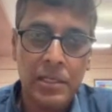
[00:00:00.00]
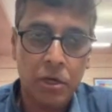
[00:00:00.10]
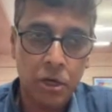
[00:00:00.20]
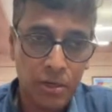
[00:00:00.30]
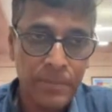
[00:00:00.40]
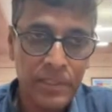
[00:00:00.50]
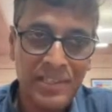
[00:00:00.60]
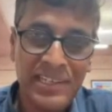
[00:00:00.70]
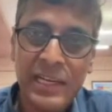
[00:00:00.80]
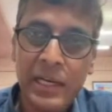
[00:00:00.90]

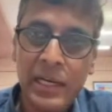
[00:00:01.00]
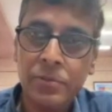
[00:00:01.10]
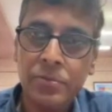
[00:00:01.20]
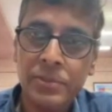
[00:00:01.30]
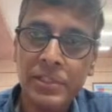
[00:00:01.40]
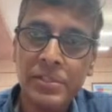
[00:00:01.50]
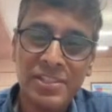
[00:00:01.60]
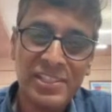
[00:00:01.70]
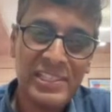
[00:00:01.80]
orbit, and you need 3